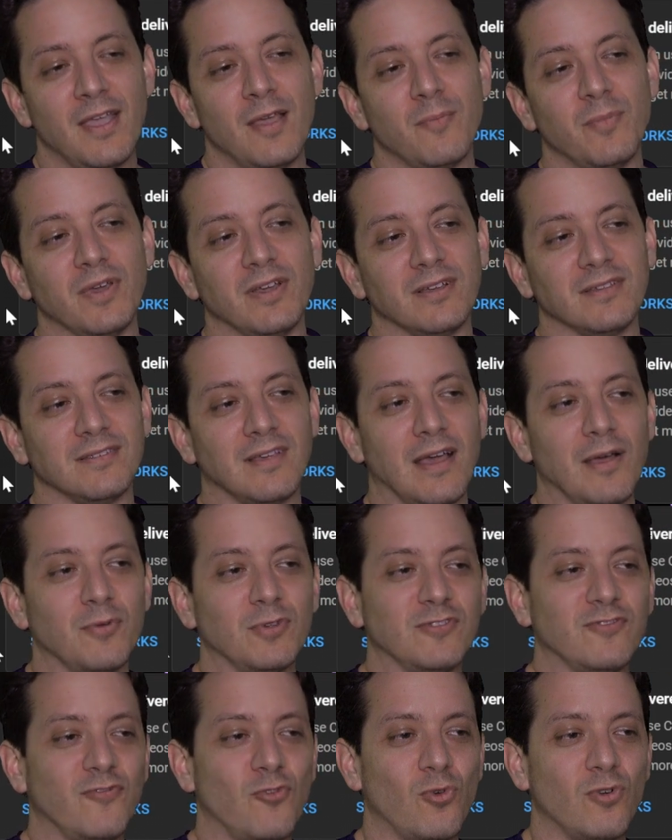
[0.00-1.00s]
because I
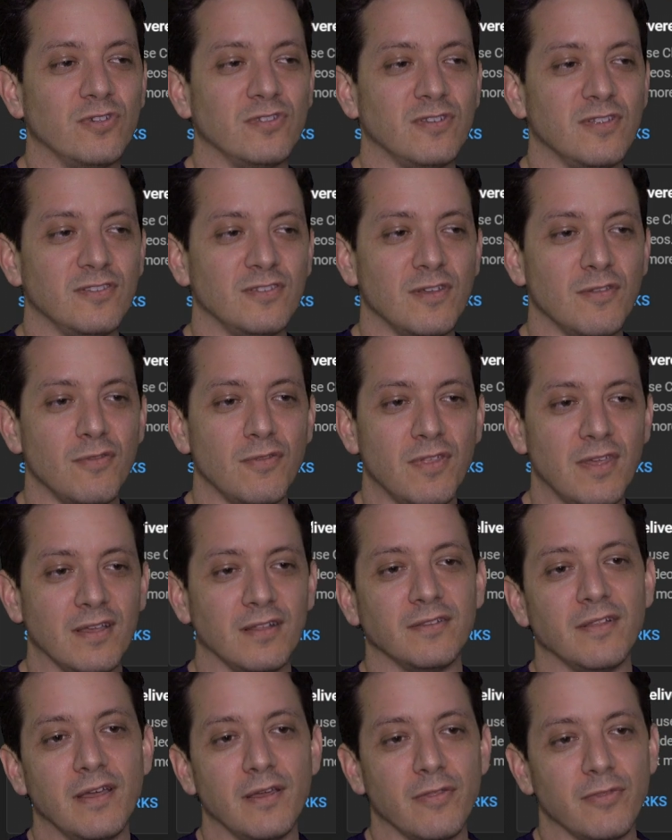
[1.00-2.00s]
was forced to
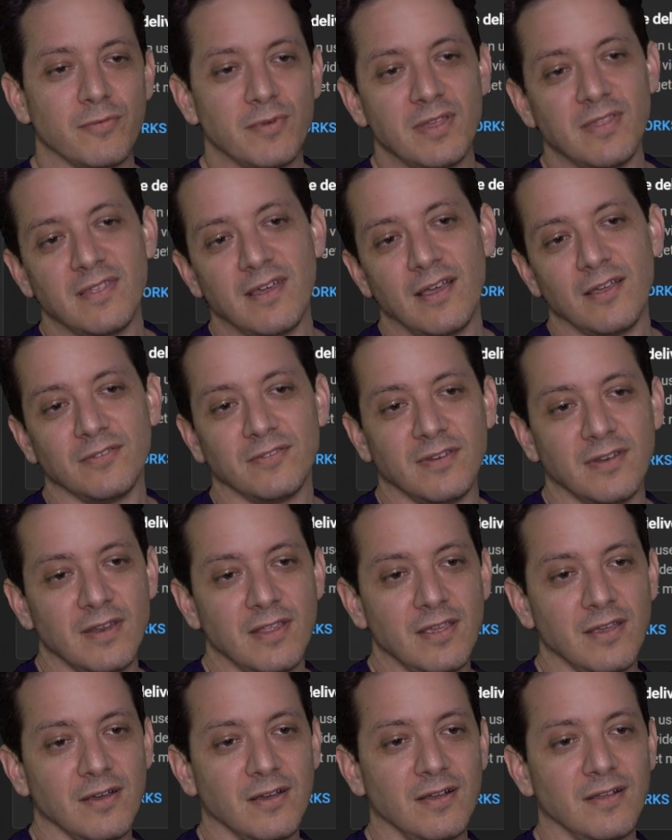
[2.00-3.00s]
think like 3,000
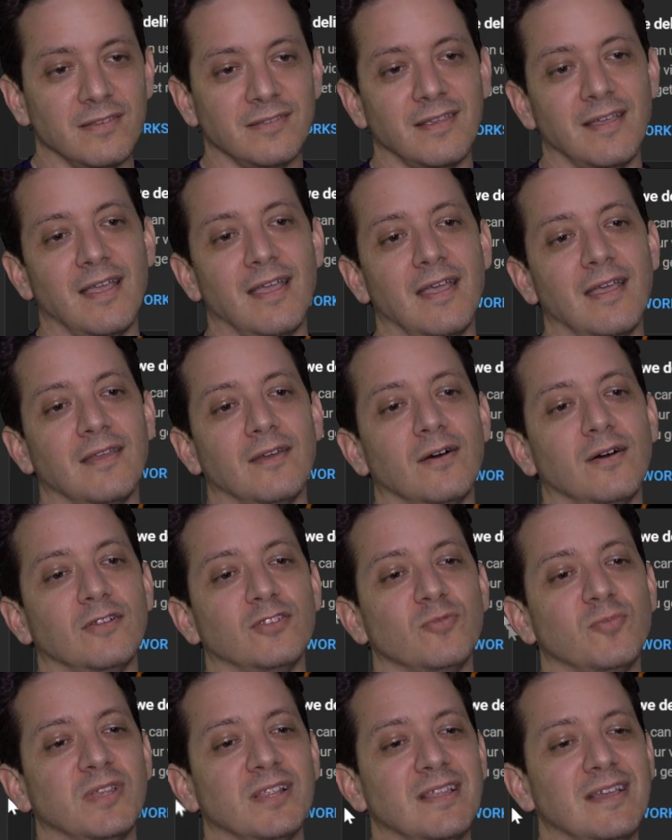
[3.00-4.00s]
Neons, and
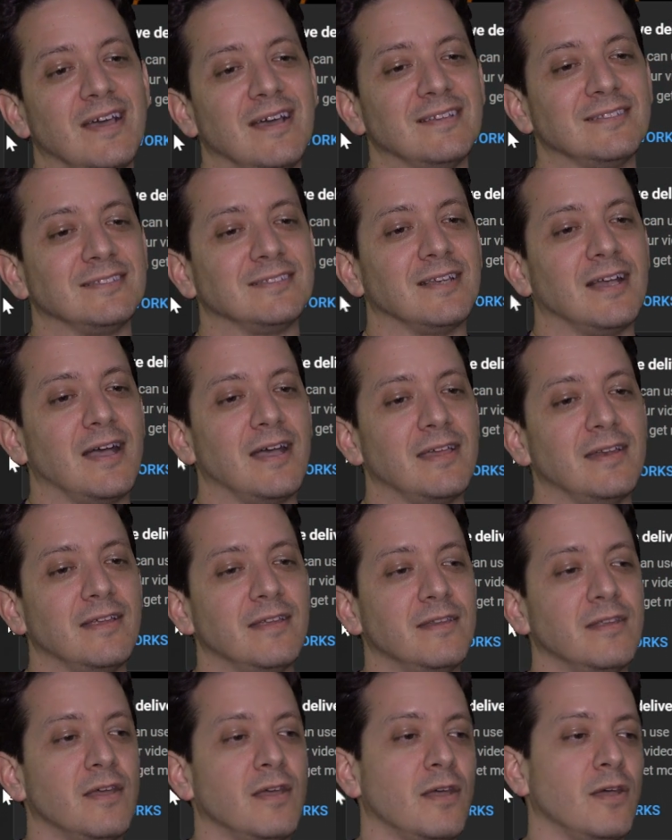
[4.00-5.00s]
ultimately I
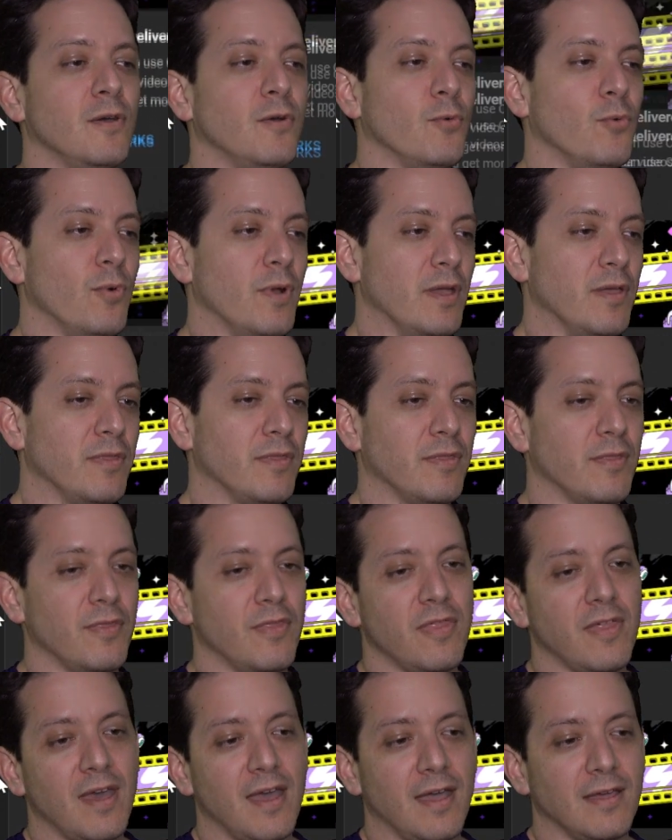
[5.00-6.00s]
sided with
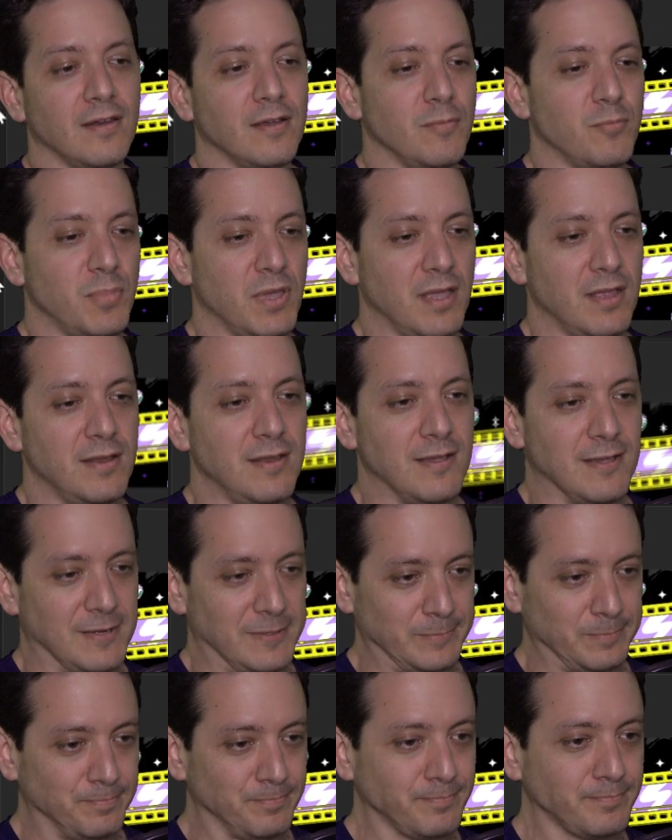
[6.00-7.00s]
that
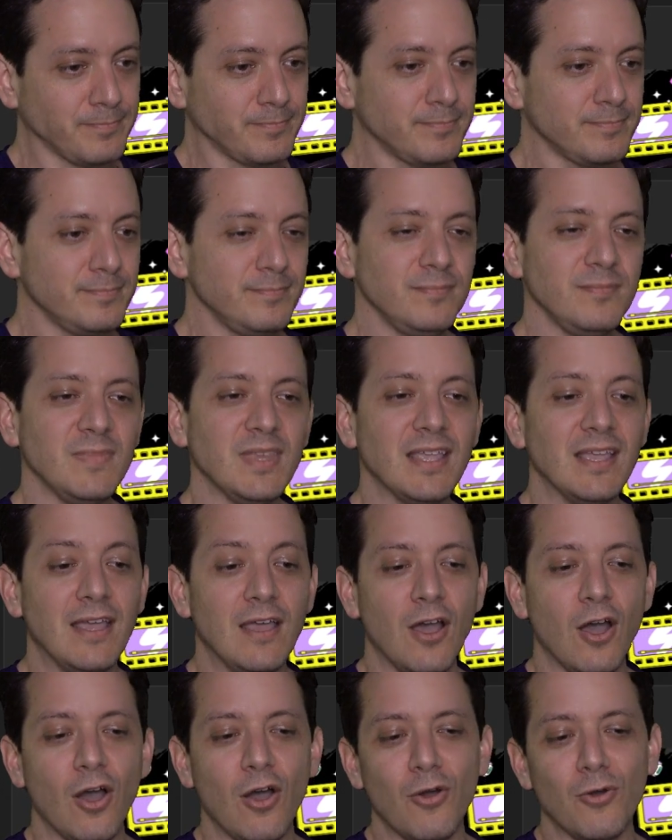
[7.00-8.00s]
opinion.
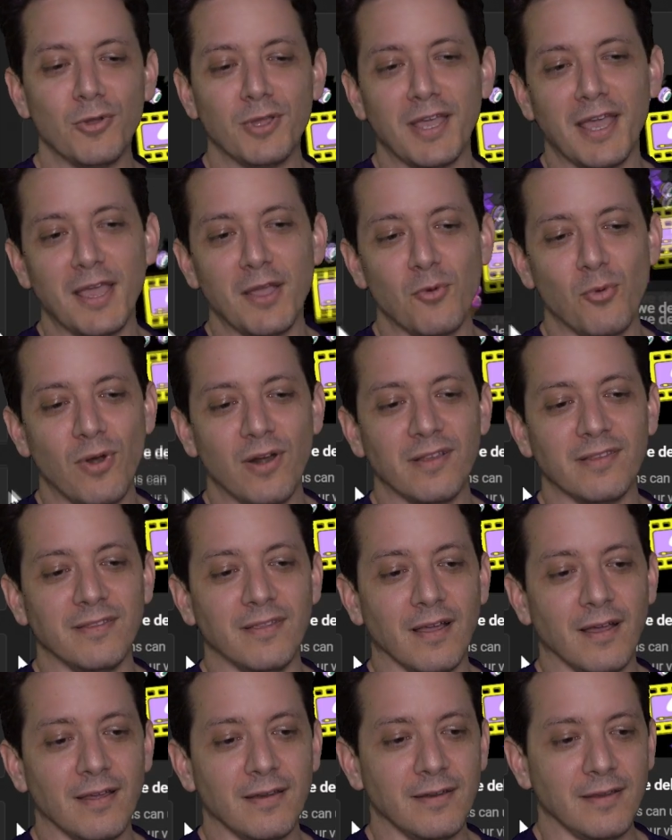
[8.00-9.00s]
Okay, we're
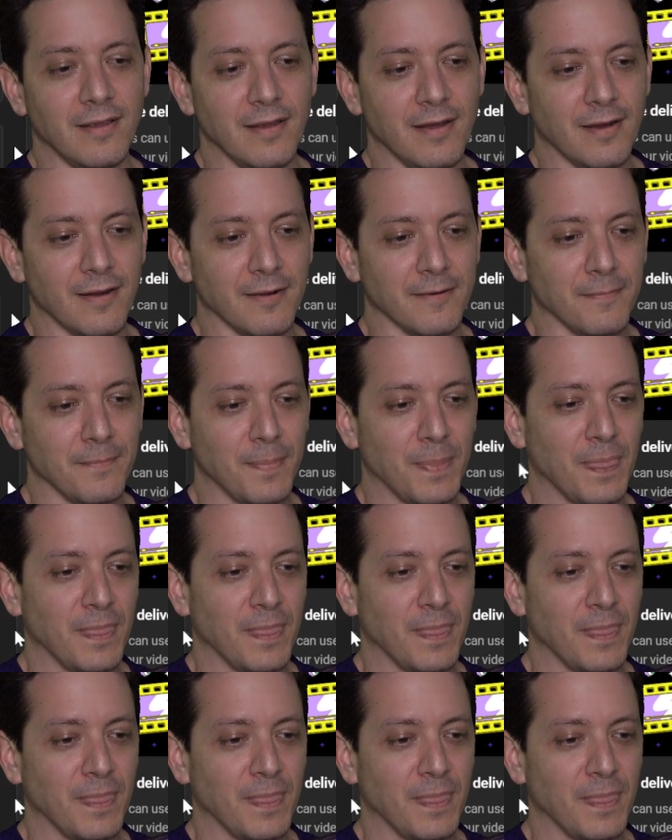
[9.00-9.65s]
done. done here.